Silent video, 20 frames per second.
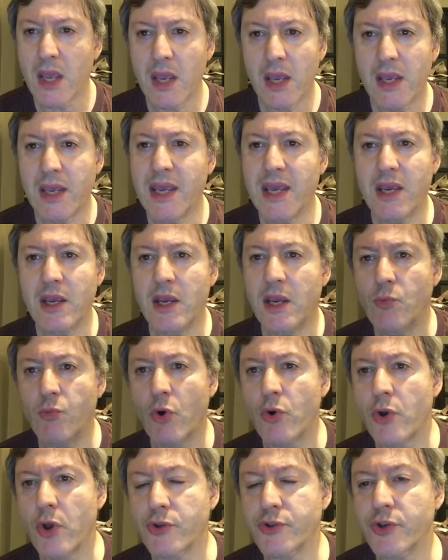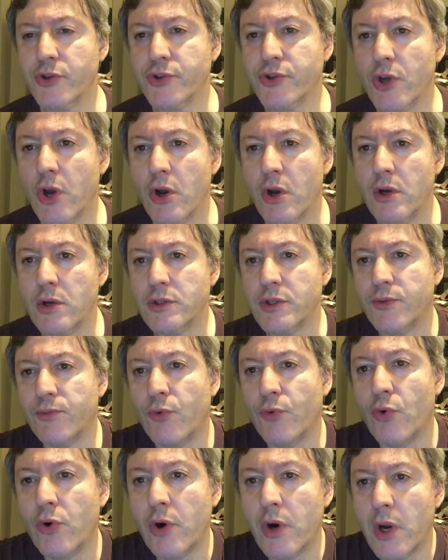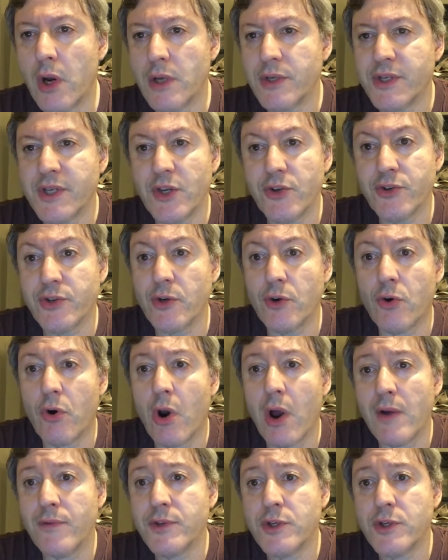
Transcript: He wrote also songs for Seals and Crofts.